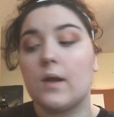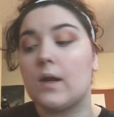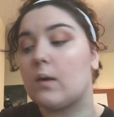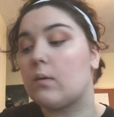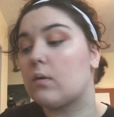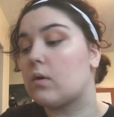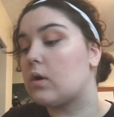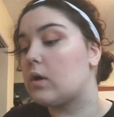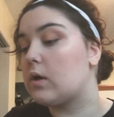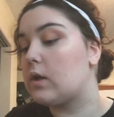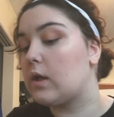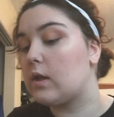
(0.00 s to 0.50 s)
now we're
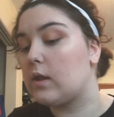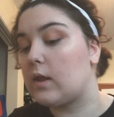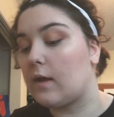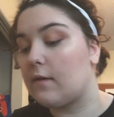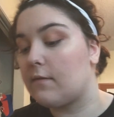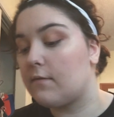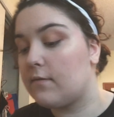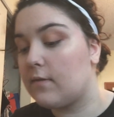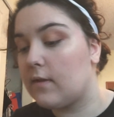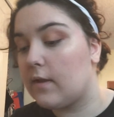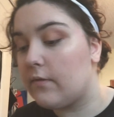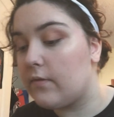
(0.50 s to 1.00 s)
gonna take that
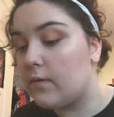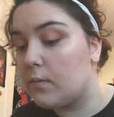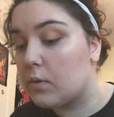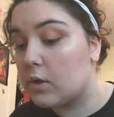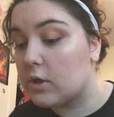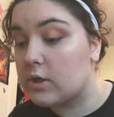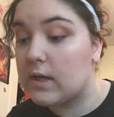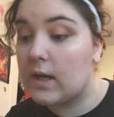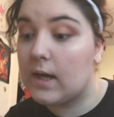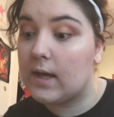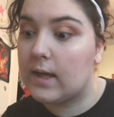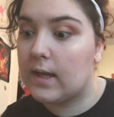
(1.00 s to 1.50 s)
fluffy
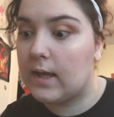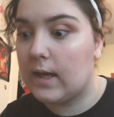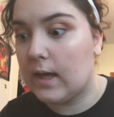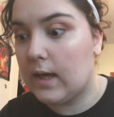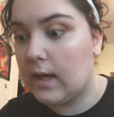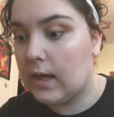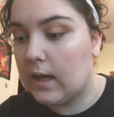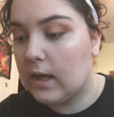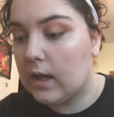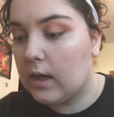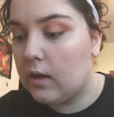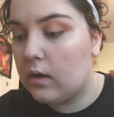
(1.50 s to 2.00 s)
brush
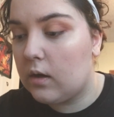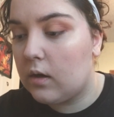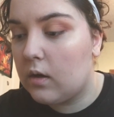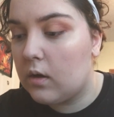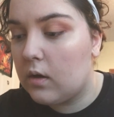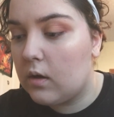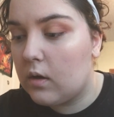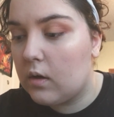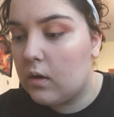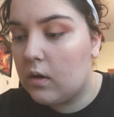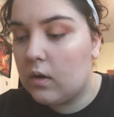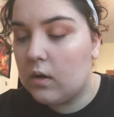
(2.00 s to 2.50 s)
again
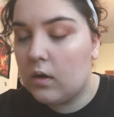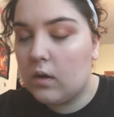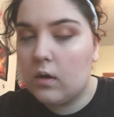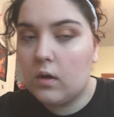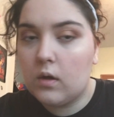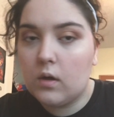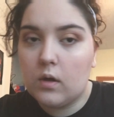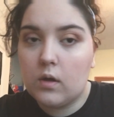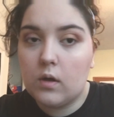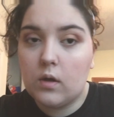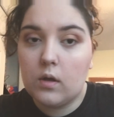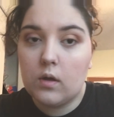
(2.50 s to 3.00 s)

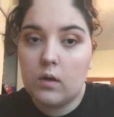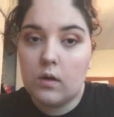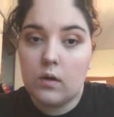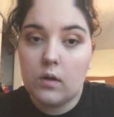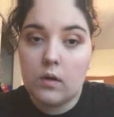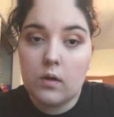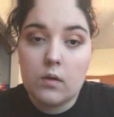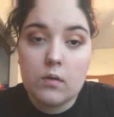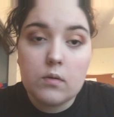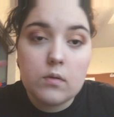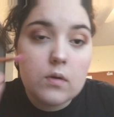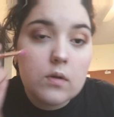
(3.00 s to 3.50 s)

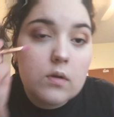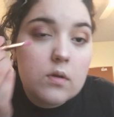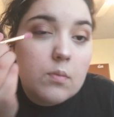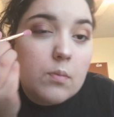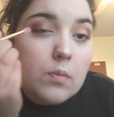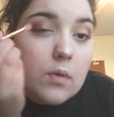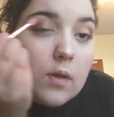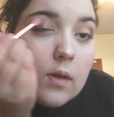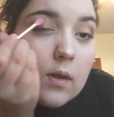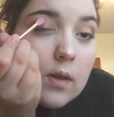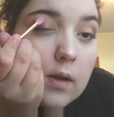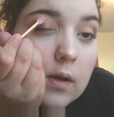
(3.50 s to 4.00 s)
and just
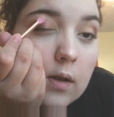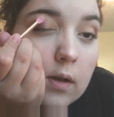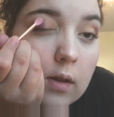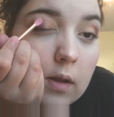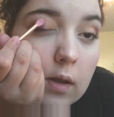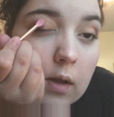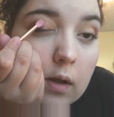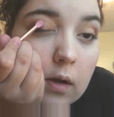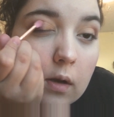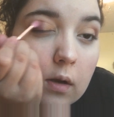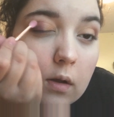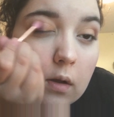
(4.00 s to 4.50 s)
blend
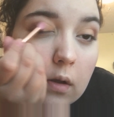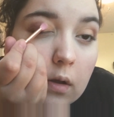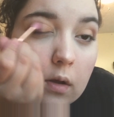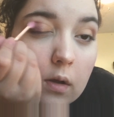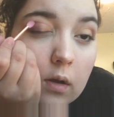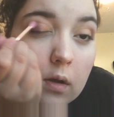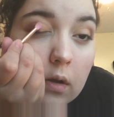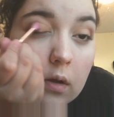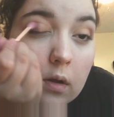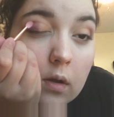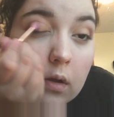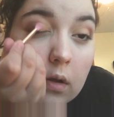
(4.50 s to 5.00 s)
that
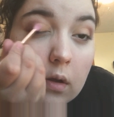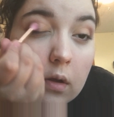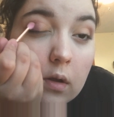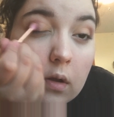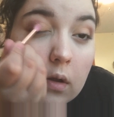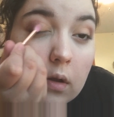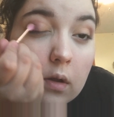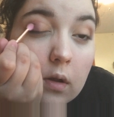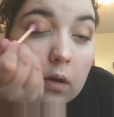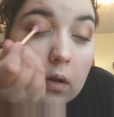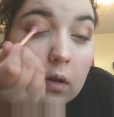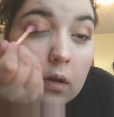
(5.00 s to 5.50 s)

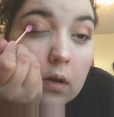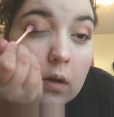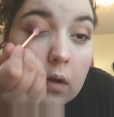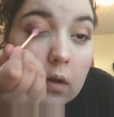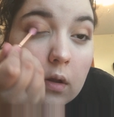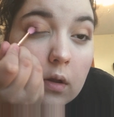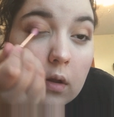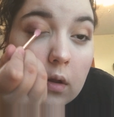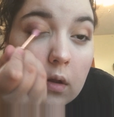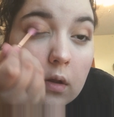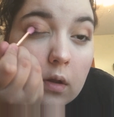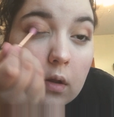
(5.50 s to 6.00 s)

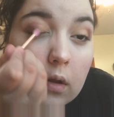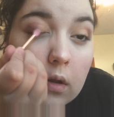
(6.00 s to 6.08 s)
all